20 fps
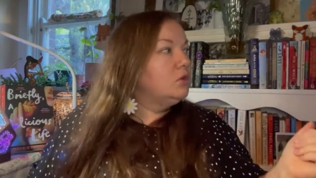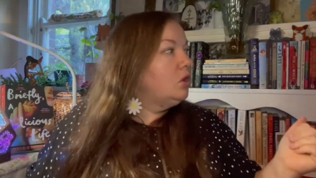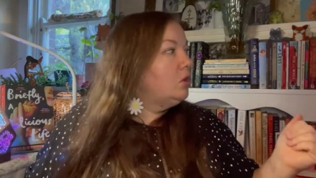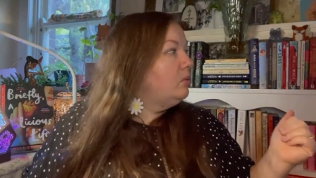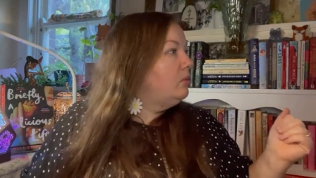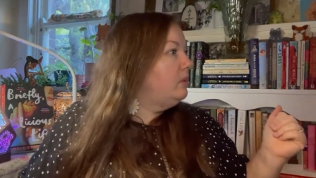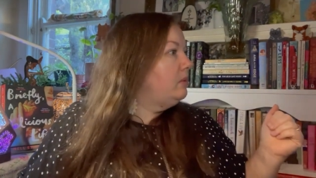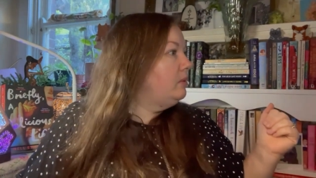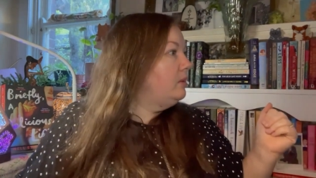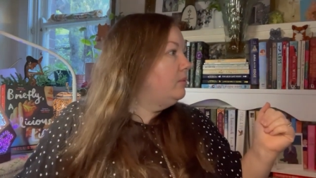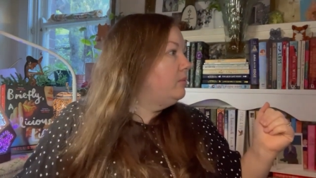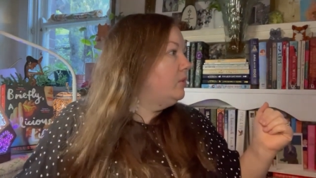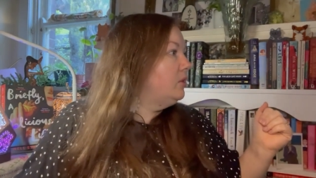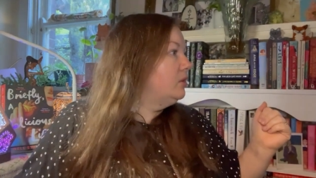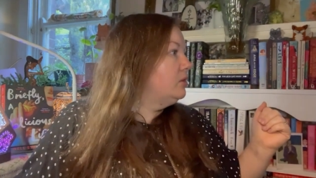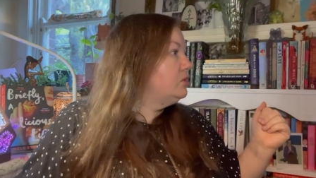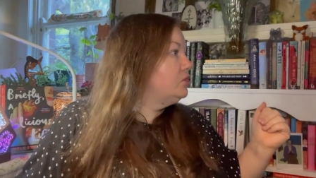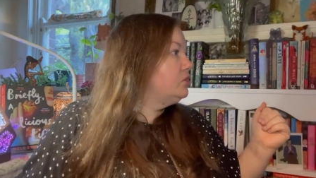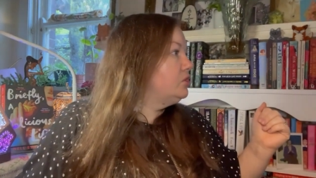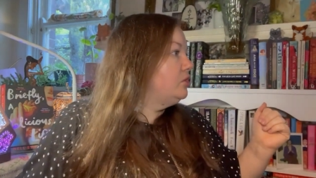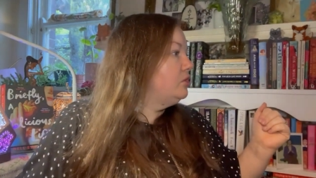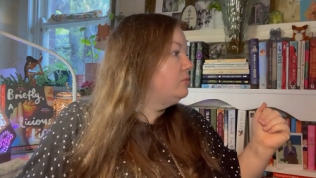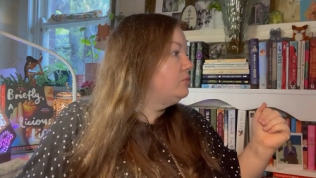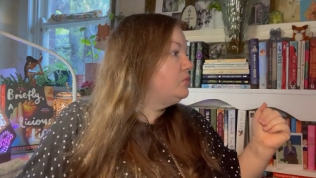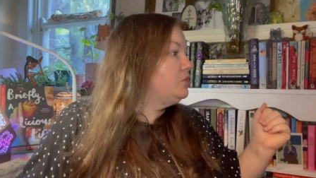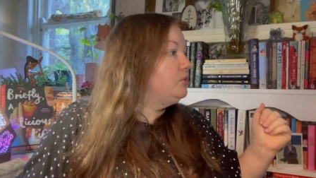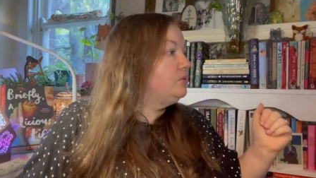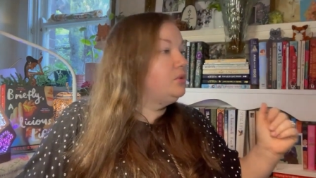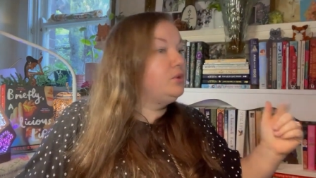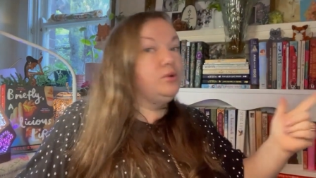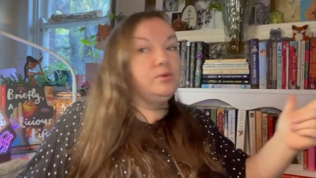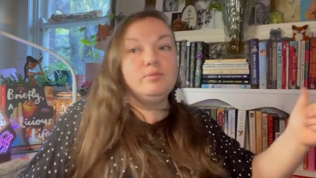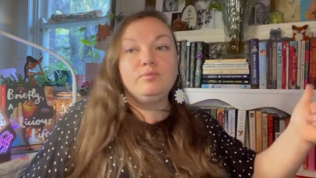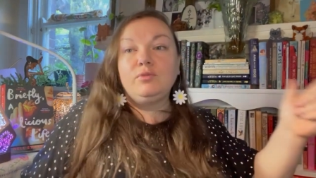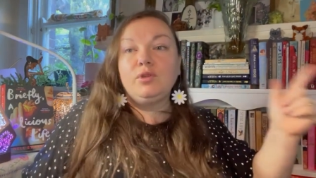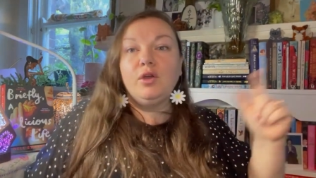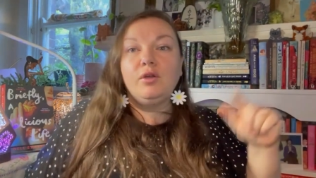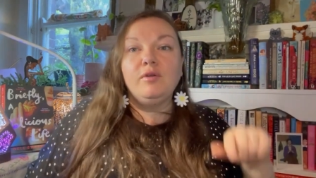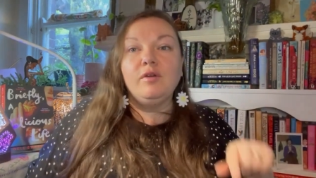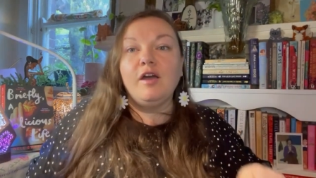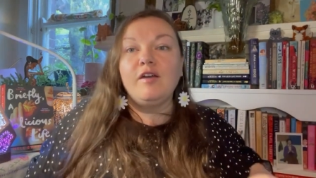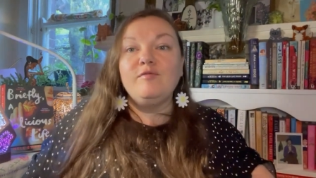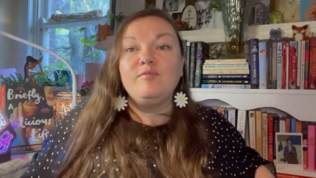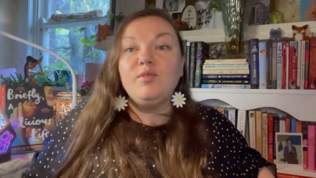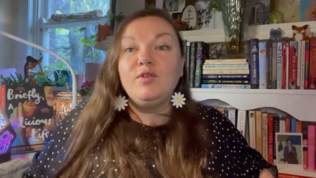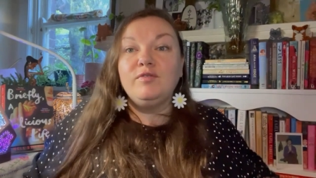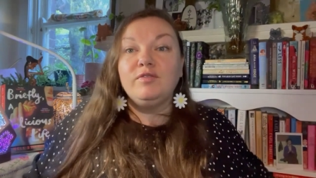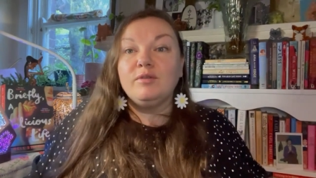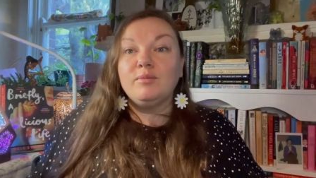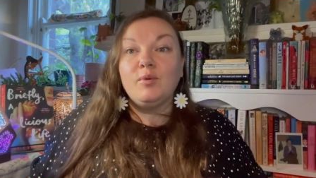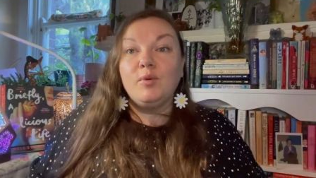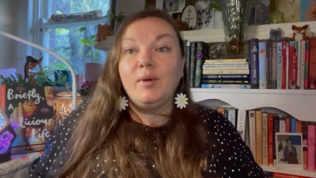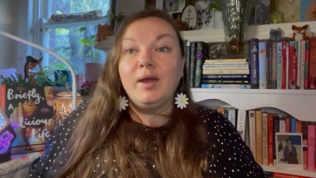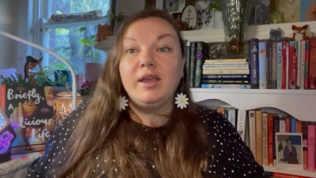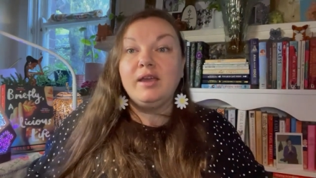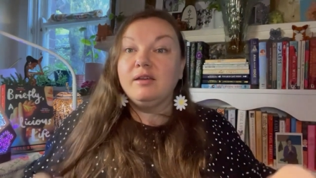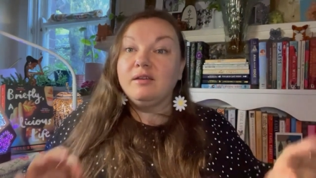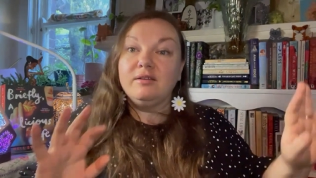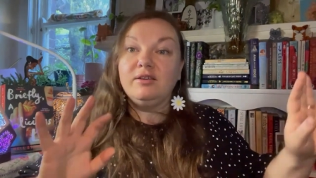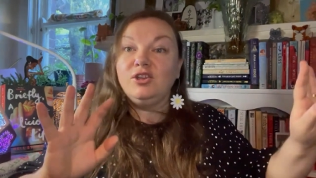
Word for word: Maybe I'm not going to show them to you at all. No, I've moved them away.